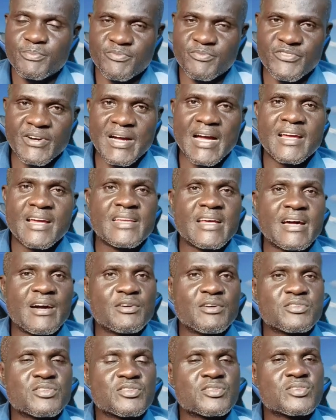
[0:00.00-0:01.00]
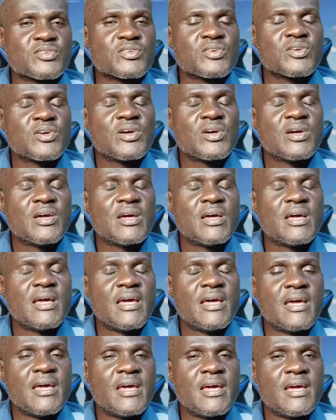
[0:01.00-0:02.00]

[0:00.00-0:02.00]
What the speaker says: find out, for him